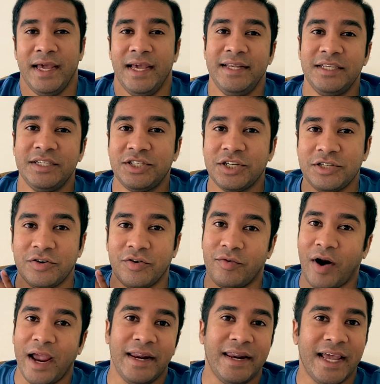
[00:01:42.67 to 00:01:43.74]
it is just
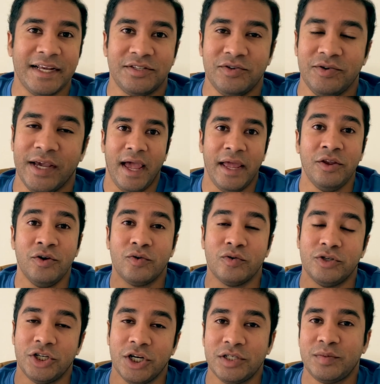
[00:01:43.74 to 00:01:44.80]
right next to you and you
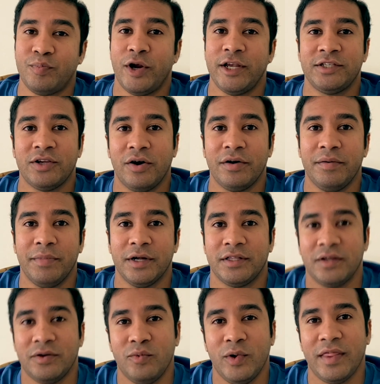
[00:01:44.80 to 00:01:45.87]
could just press on a
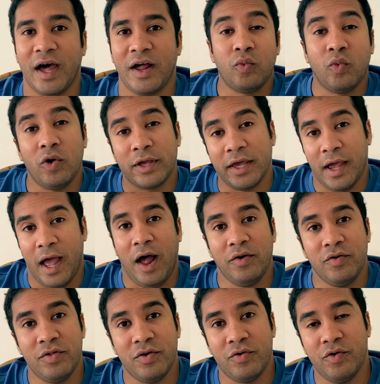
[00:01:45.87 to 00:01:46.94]
button without walking out
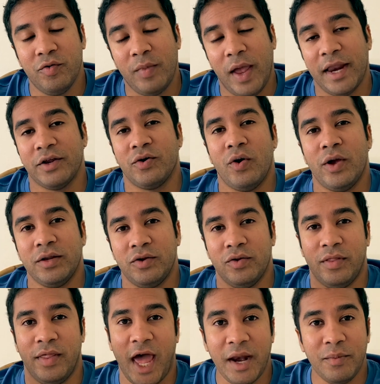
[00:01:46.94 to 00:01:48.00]
of the room and going to
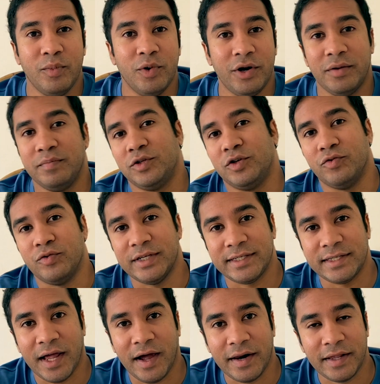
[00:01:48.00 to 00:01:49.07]
that modem to
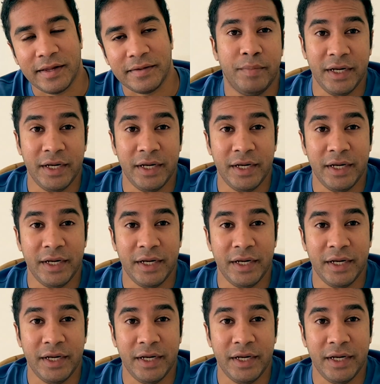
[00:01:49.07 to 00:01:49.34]
restart it.